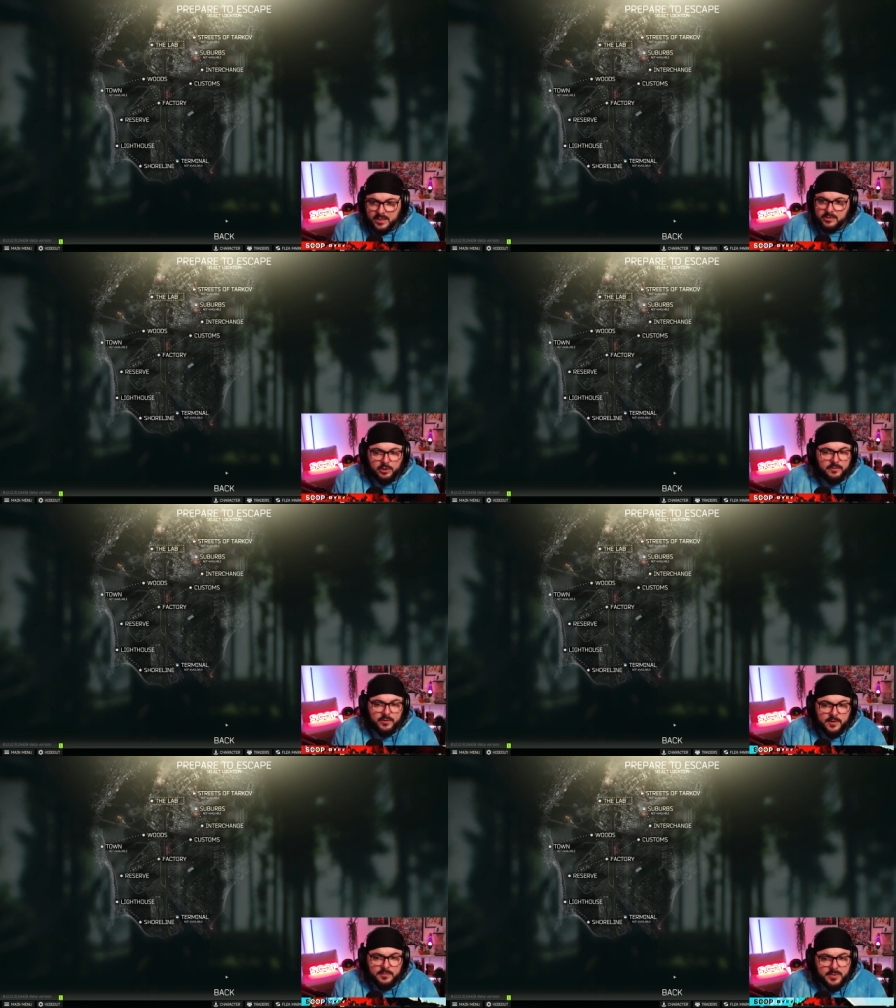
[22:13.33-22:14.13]
So if
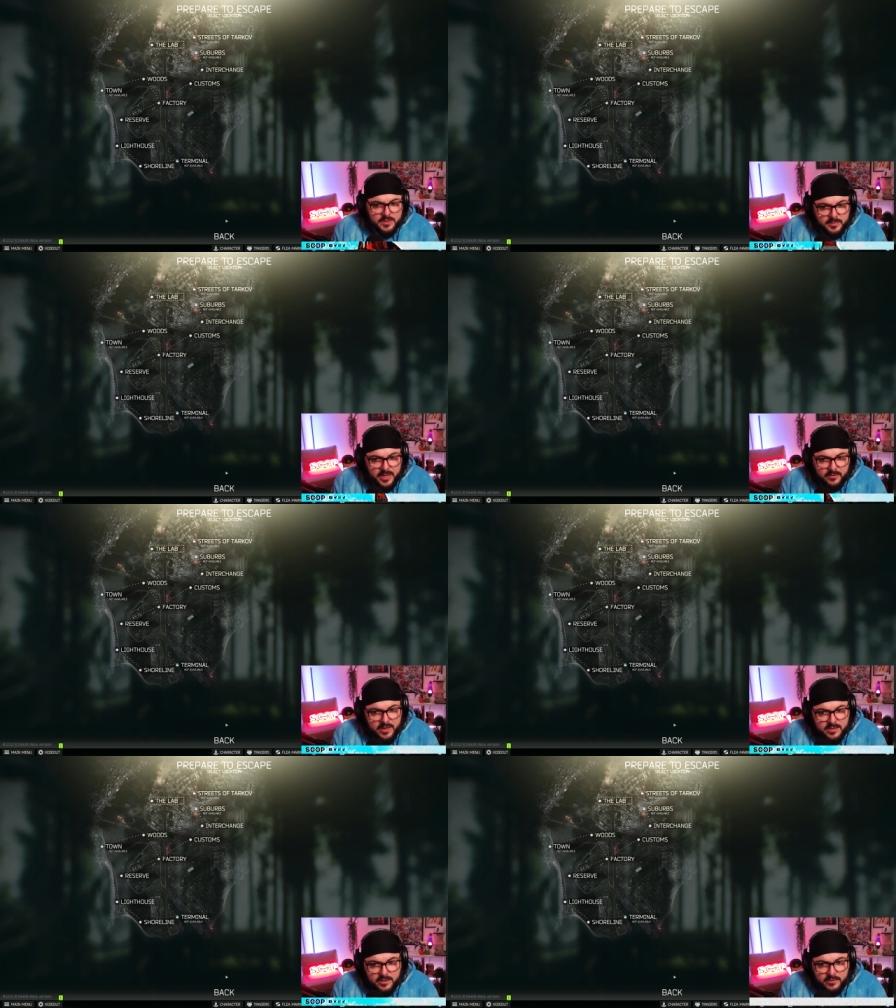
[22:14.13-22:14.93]
you have a bunch of bad
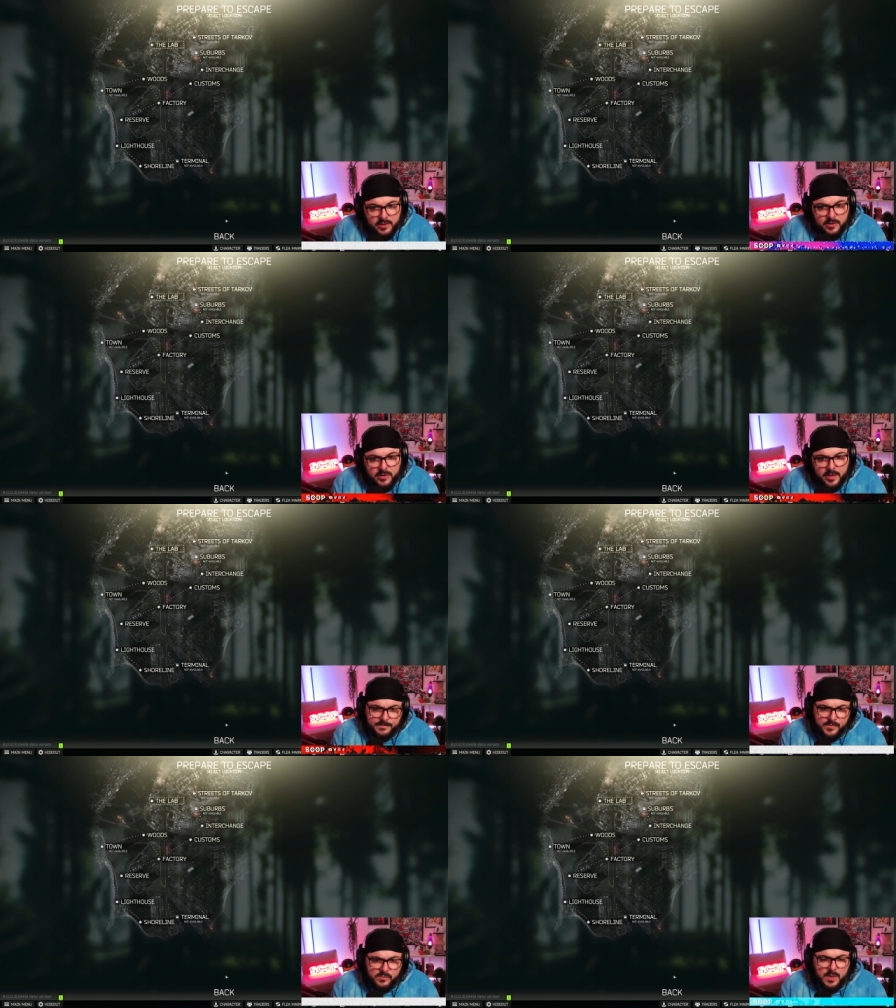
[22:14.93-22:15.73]
raids in a row,
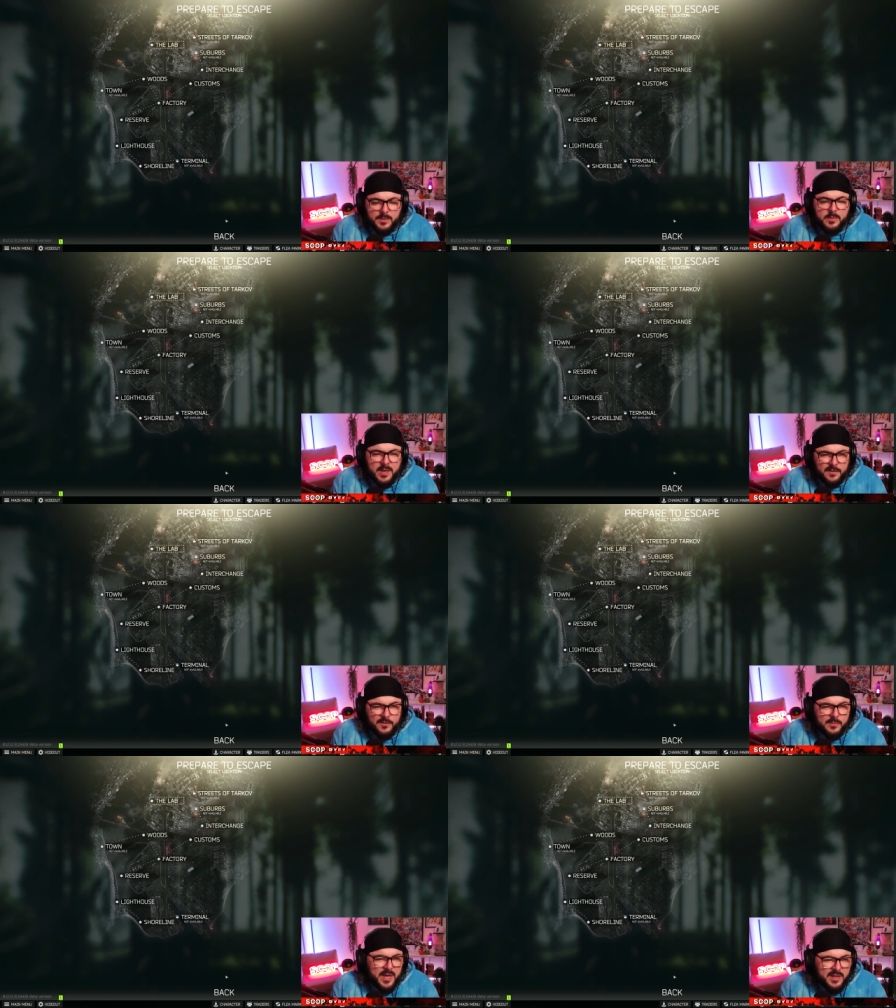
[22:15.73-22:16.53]
maybe you make a
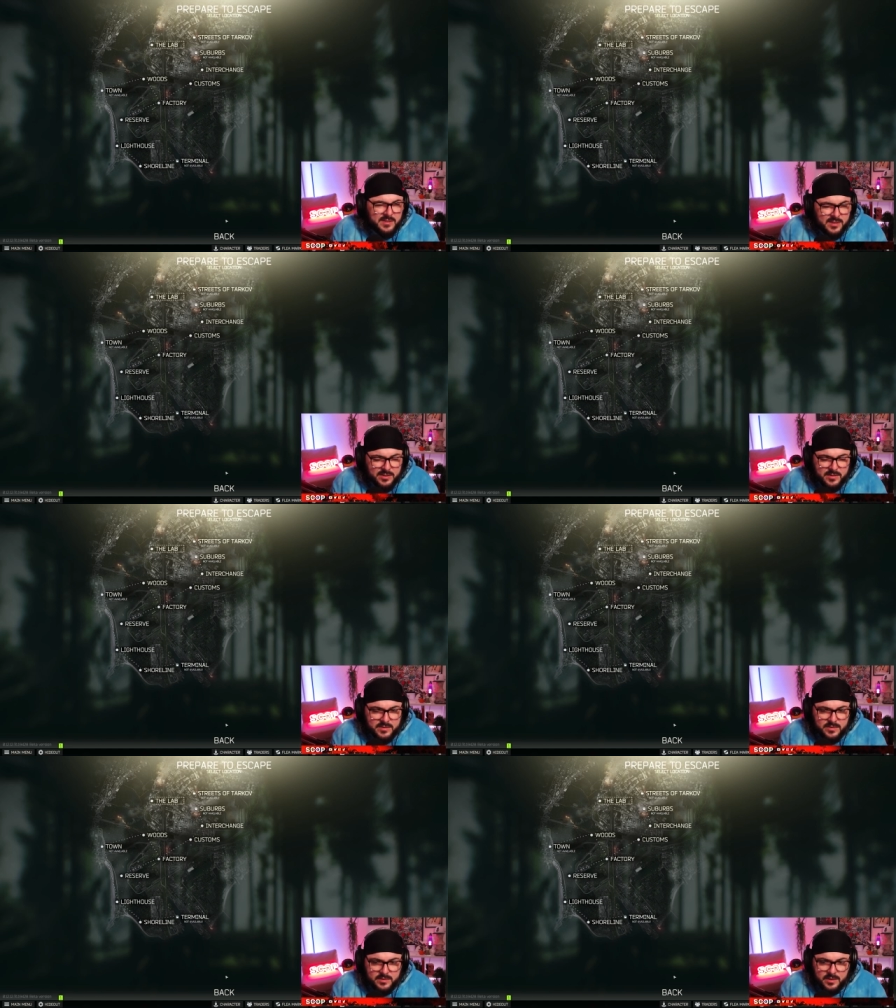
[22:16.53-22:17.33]
few bad
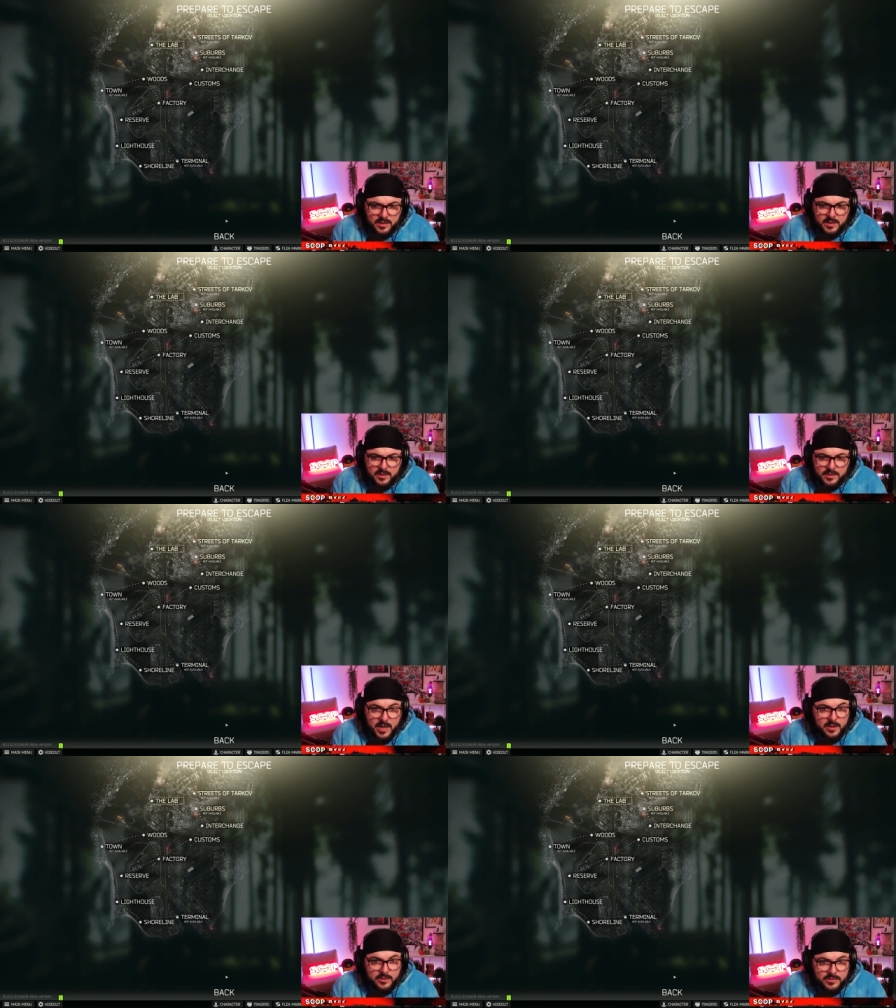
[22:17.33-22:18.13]
decisions and
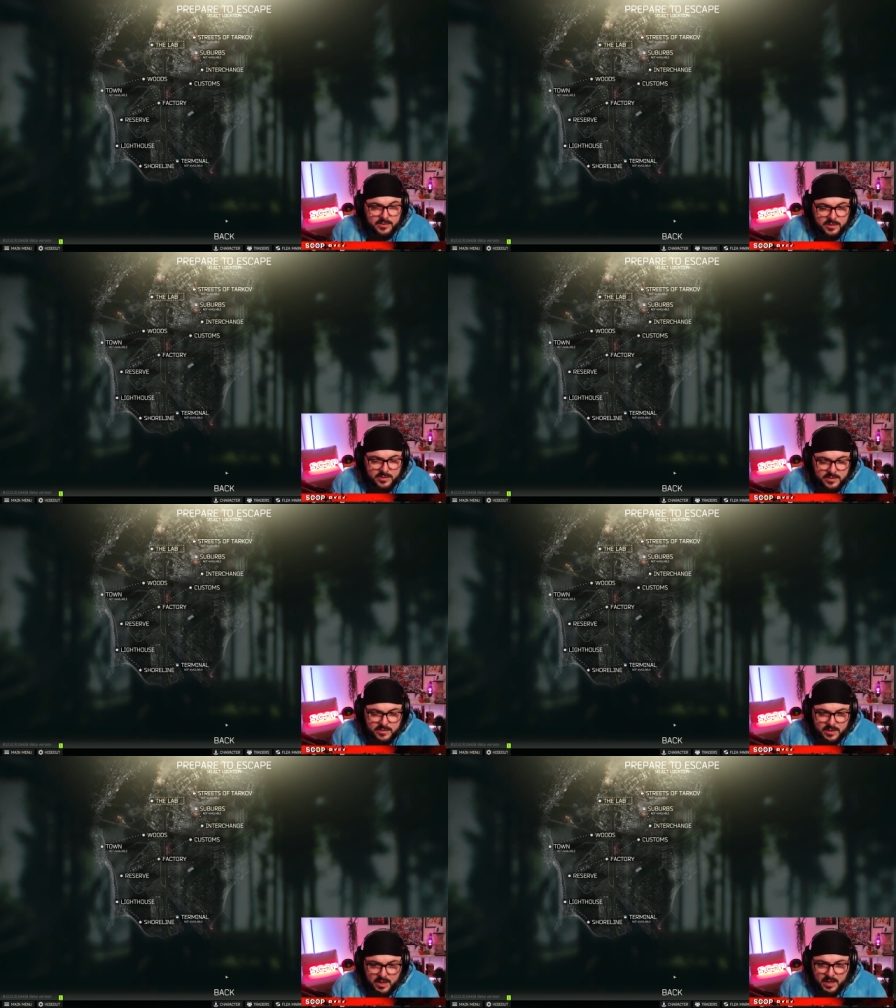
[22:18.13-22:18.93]
die to those decisions.